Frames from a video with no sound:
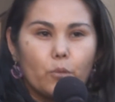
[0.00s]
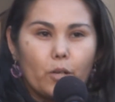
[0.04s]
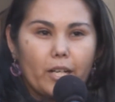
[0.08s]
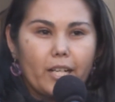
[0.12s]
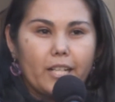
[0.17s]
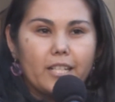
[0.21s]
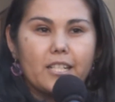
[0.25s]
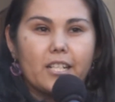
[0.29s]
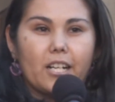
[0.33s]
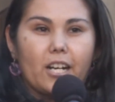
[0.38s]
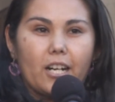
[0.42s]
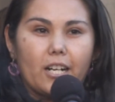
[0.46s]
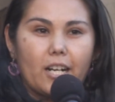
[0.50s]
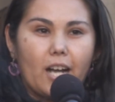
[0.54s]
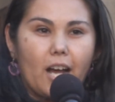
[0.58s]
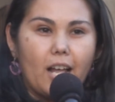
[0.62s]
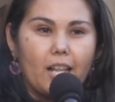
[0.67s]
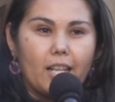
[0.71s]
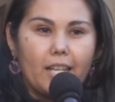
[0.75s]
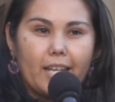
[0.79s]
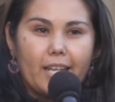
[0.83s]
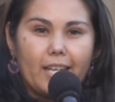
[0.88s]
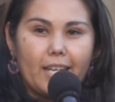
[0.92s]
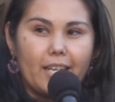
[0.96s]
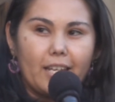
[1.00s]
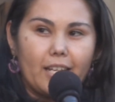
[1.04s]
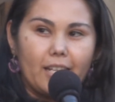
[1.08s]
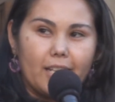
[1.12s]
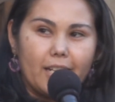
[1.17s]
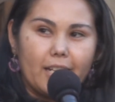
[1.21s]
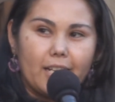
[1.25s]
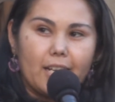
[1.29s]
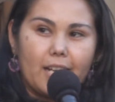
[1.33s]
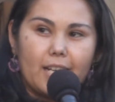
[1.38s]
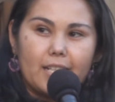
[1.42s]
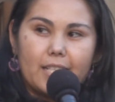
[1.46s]
Morning Sargali,
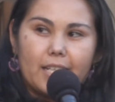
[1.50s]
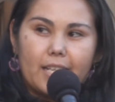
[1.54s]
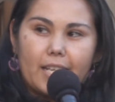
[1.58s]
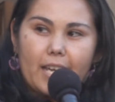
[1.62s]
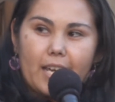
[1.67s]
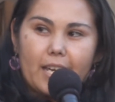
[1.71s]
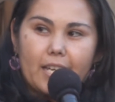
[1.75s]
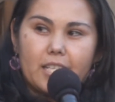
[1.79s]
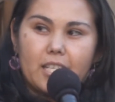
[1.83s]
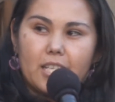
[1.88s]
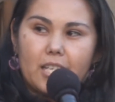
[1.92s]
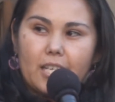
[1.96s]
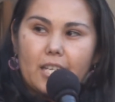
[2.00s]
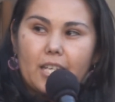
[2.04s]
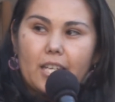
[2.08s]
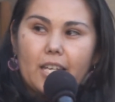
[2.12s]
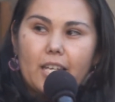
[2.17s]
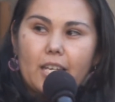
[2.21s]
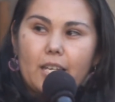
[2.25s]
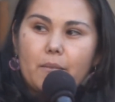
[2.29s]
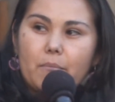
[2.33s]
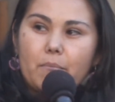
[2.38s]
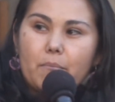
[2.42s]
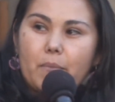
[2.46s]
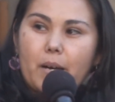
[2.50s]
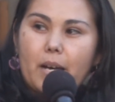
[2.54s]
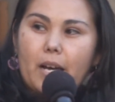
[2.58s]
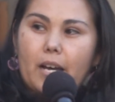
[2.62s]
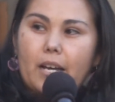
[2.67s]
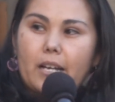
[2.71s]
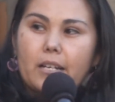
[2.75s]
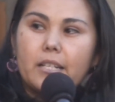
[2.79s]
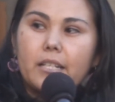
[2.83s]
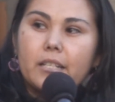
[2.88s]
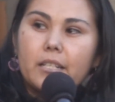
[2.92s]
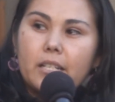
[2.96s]
Ilat Atagay Chi'i,
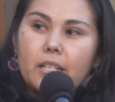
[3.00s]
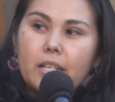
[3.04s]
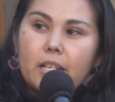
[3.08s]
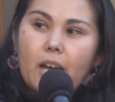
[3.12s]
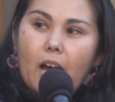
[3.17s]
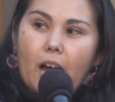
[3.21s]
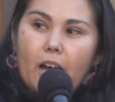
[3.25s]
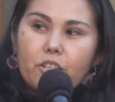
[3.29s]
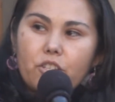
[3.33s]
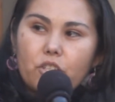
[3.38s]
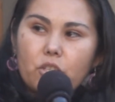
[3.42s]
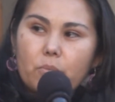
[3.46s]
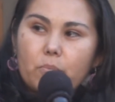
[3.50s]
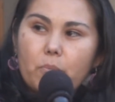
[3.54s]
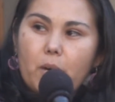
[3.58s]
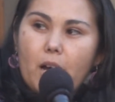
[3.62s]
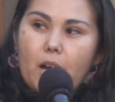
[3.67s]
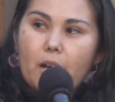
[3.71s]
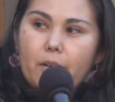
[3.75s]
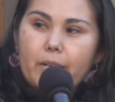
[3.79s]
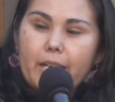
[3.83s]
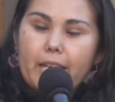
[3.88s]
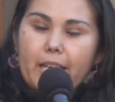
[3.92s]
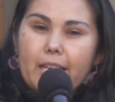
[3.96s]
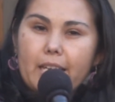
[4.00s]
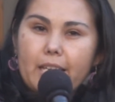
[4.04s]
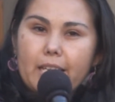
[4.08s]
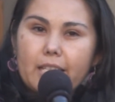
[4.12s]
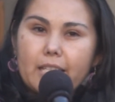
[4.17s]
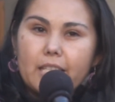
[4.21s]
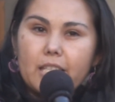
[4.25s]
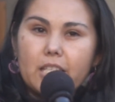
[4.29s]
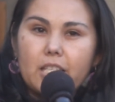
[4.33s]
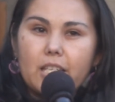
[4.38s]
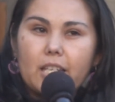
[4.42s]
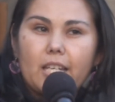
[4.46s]
Ajumawi
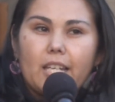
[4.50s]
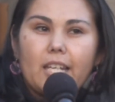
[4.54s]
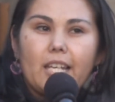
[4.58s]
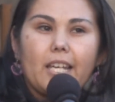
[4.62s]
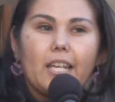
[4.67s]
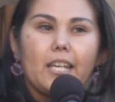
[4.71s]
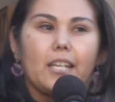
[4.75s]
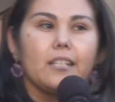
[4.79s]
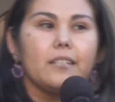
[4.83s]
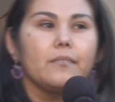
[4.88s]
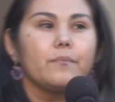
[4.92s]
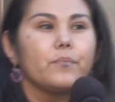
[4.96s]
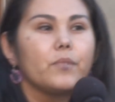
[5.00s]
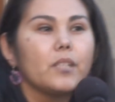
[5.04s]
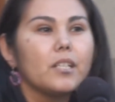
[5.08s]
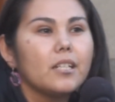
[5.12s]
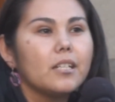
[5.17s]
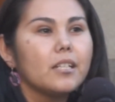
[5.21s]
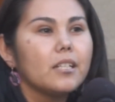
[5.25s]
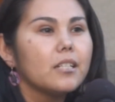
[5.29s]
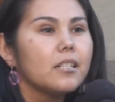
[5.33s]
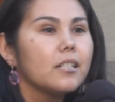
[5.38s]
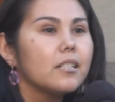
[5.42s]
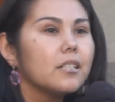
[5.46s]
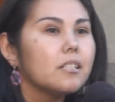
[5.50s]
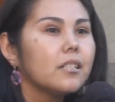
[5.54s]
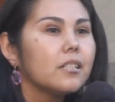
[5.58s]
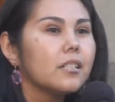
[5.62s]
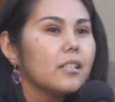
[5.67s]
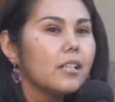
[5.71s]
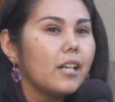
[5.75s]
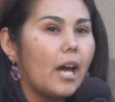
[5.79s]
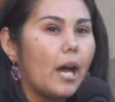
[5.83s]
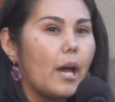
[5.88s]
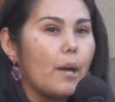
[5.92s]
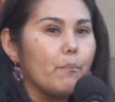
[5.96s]
is Chi'i.
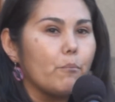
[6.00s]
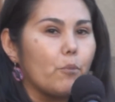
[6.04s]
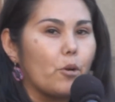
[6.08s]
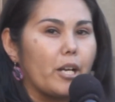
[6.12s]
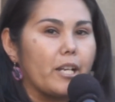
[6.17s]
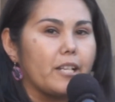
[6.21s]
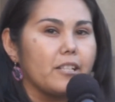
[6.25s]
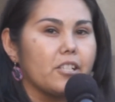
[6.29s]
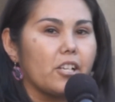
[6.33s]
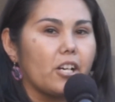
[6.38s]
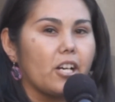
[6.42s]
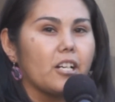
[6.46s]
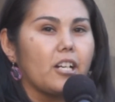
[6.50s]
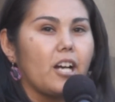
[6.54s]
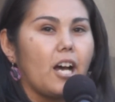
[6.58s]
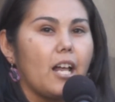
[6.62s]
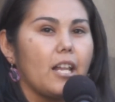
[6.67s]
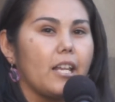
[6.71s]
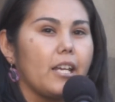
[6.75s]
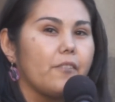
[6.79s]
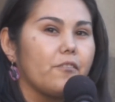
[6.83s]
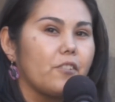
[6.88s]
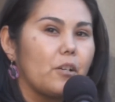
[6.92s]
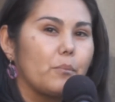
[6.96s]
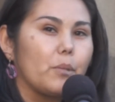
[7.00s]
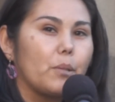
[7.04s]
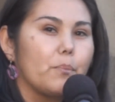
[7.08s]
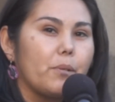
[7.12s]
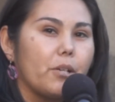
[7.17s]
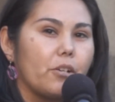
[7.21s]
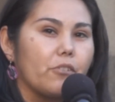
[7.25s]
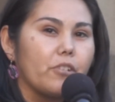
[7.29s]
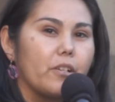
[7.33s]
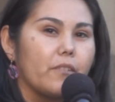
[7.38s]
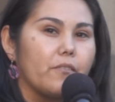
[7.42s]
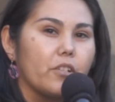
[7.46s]
I'm Morning Sargali from the
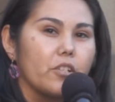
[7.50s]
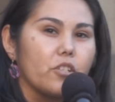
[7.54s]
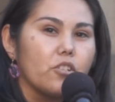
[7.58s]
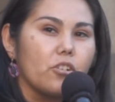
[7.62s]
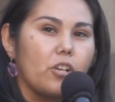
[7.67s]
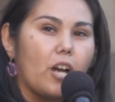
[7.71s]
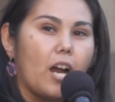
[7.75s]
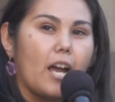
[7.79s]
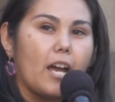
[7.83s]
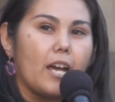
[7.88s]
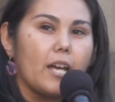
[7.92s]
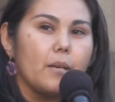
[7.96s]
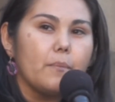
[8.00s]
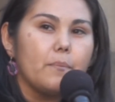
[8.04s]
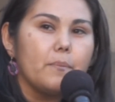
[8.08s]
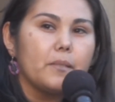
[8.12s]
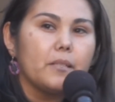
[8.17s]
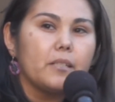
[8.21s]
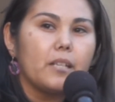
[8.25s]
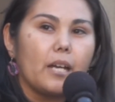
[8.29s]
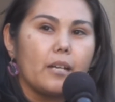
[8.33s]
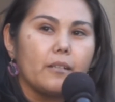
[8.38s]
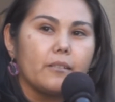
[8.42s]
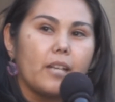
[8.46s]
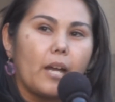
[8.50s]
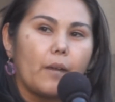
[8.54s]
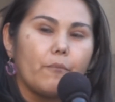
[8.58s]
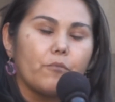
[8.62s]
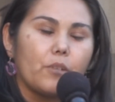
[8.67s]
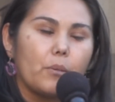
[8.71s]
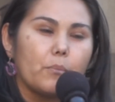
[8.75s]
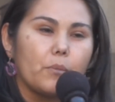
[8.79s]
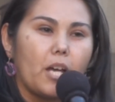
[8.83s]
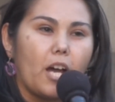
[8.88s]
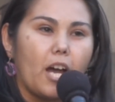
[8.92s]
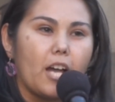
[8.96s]
Pit River Tribe.
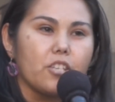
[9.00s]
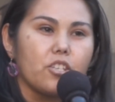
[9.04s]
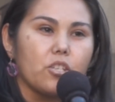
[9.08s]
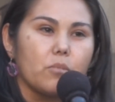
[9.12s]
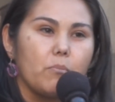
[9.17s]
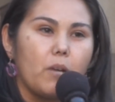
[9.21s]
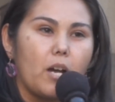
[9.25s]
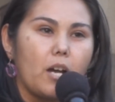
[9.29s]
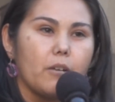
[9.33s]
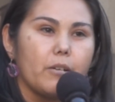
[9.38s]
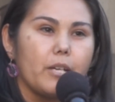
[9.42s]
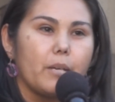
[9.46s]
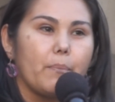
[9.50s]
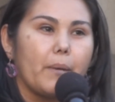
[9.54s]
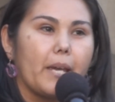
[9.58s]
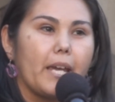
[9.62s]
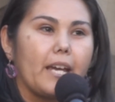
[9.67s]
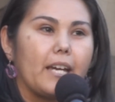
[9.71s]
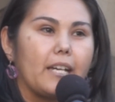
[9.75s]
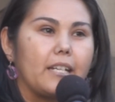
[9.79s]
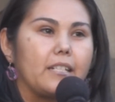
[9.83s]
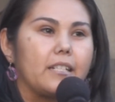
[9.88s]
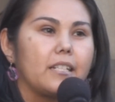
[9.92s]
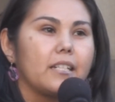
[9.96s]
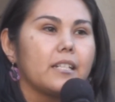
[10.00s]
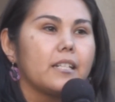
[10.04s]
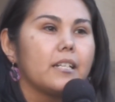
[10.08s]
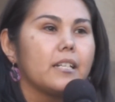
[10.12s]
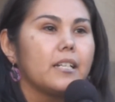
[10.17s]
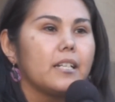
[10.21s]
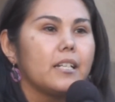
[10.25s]
I'm from the Ajumawi Band.